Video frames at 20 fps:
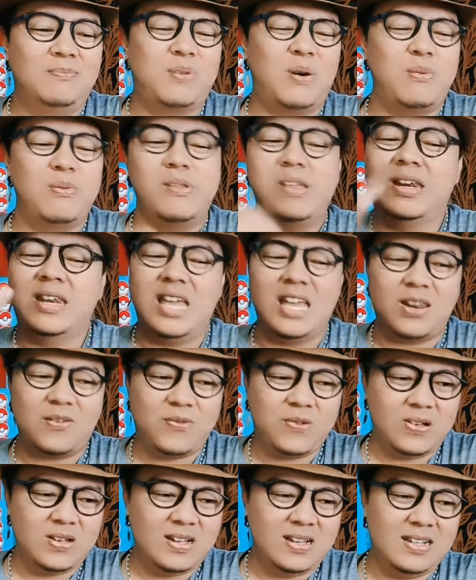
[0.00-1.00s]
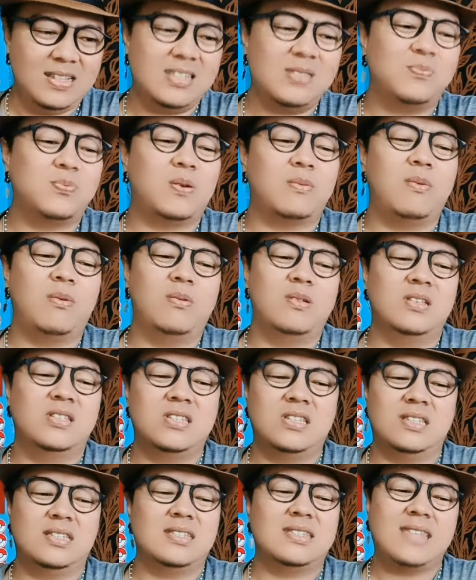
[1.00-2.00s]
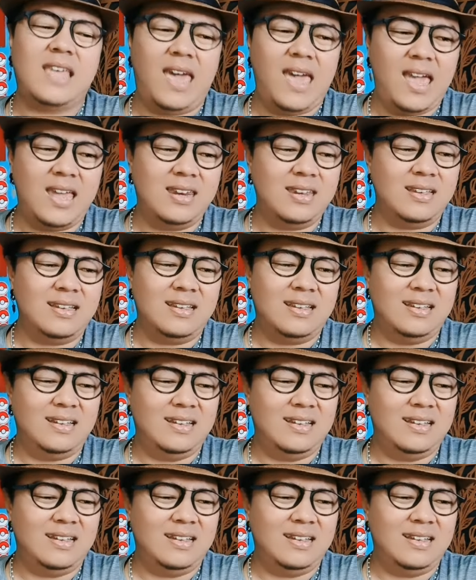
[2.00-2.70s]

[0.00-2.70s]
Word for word: Probably nervous. Probably she's sad.